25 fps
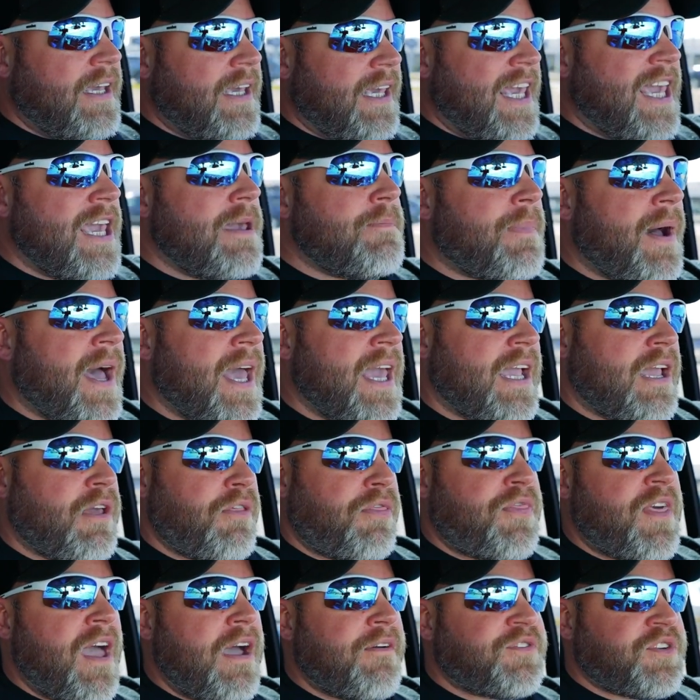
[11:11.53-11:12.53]
e-bike
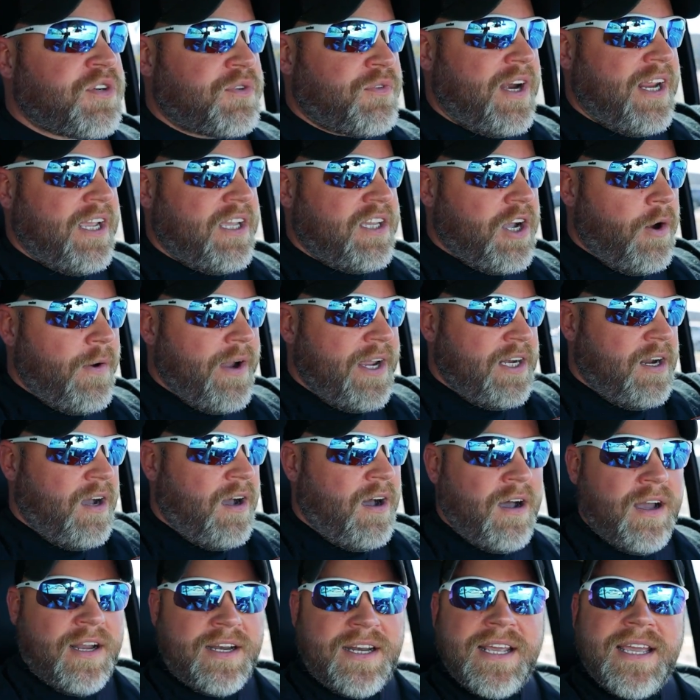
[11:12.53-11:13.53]
theft ring going
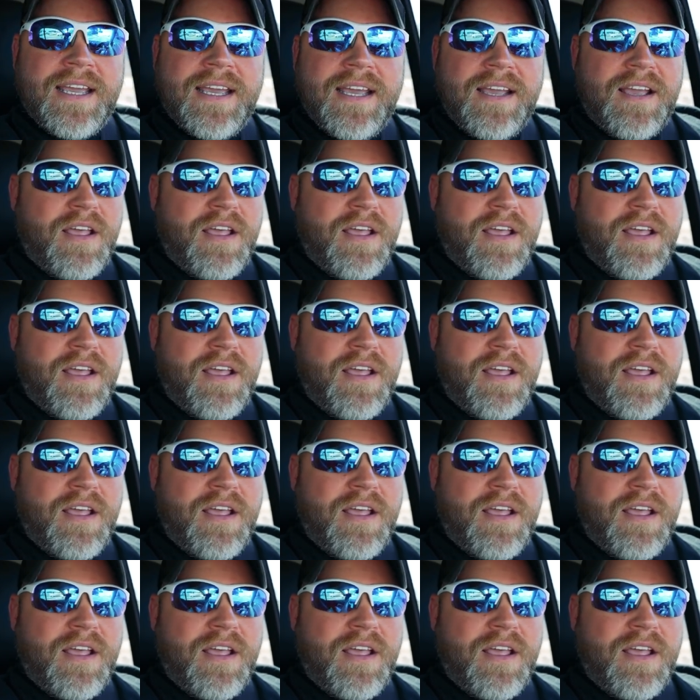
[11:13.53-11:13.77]
on